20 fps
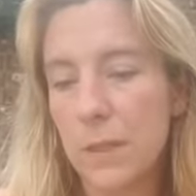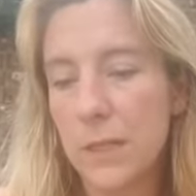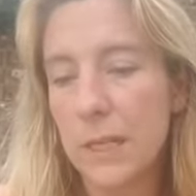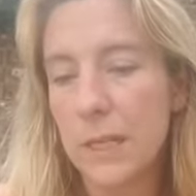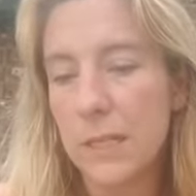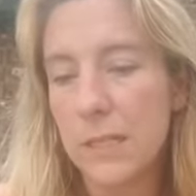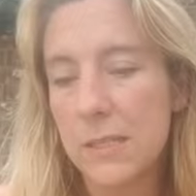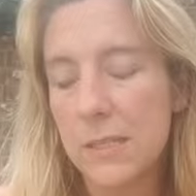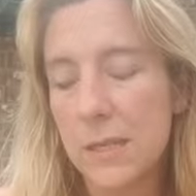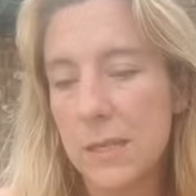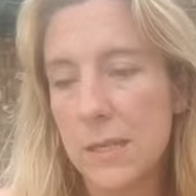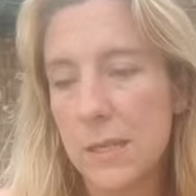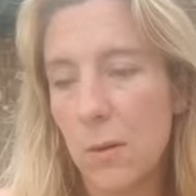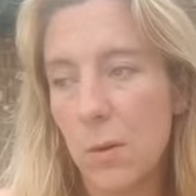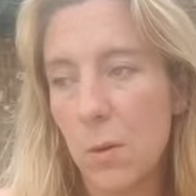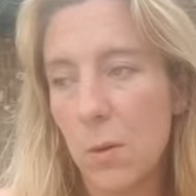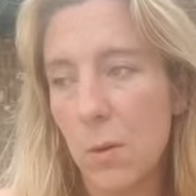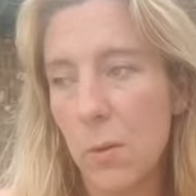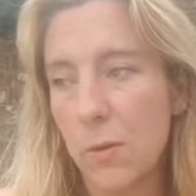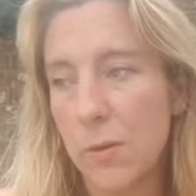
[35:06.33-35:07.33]
He just sent
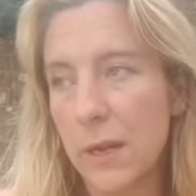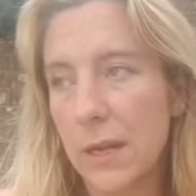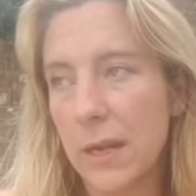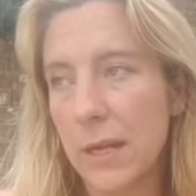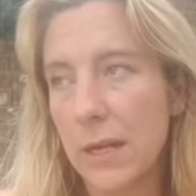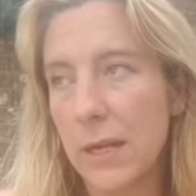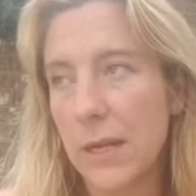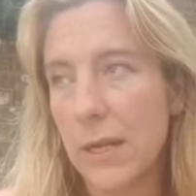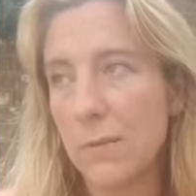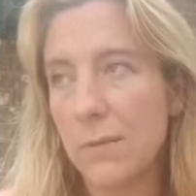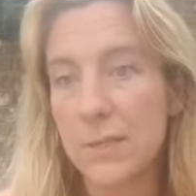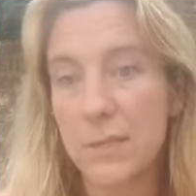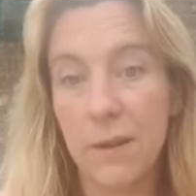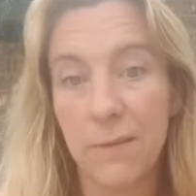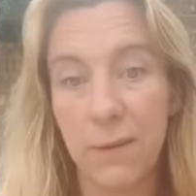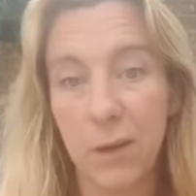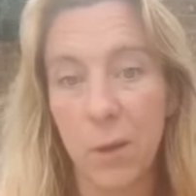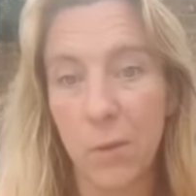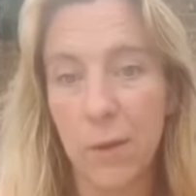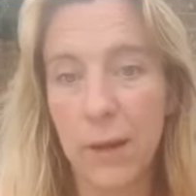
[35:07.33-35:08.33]
out a whole thing and he was
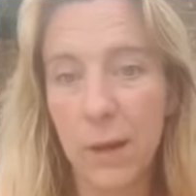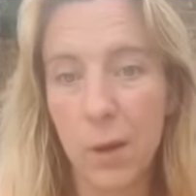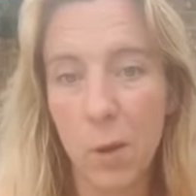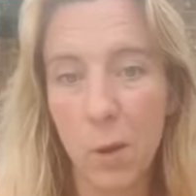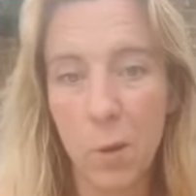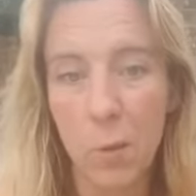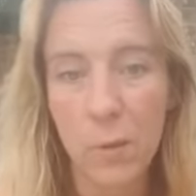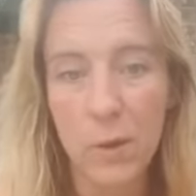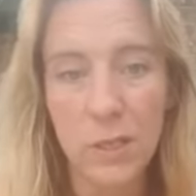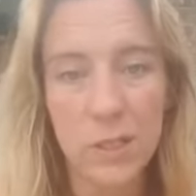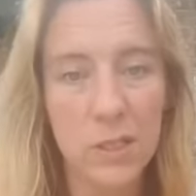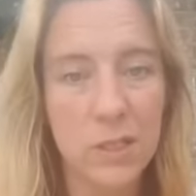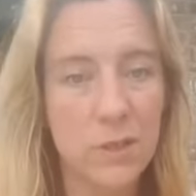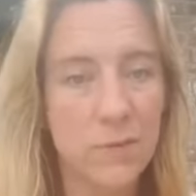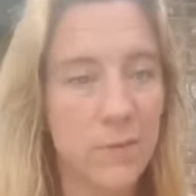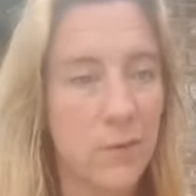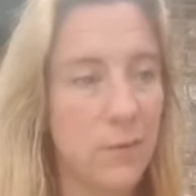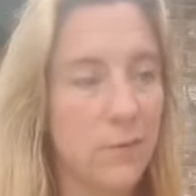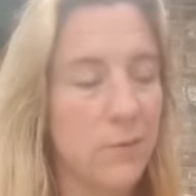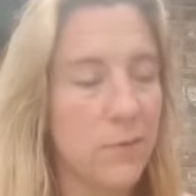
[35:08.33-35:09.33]
giving away a whole bunch of
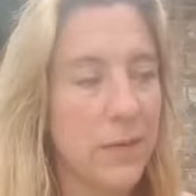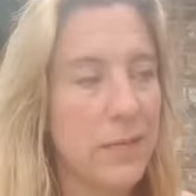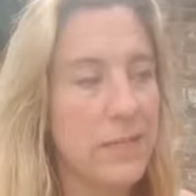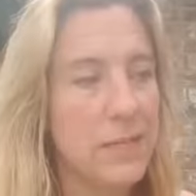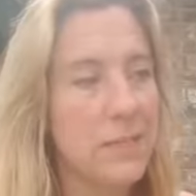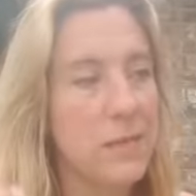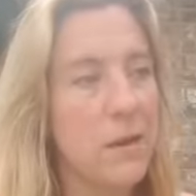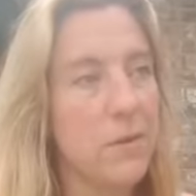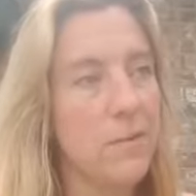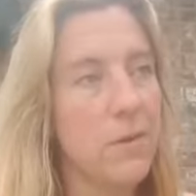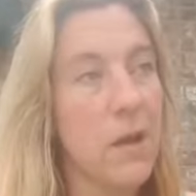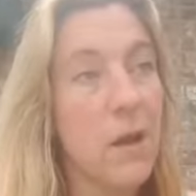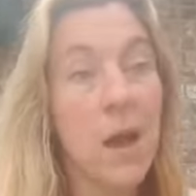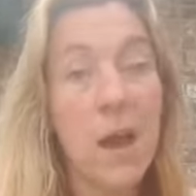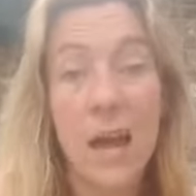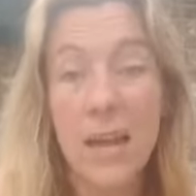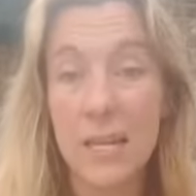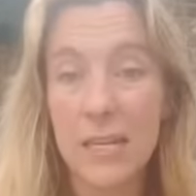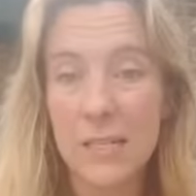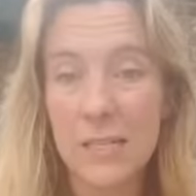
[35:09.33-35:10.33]
different free stuff.
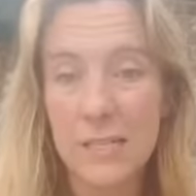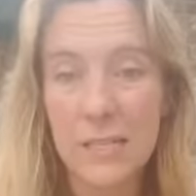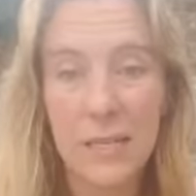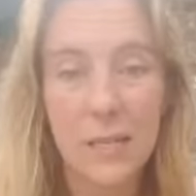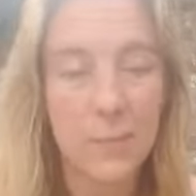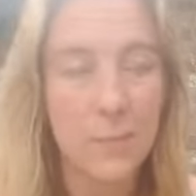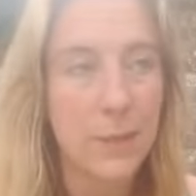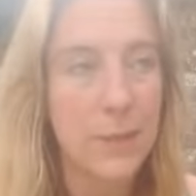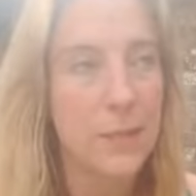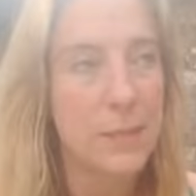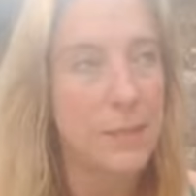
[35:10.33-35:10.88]
I didn't see it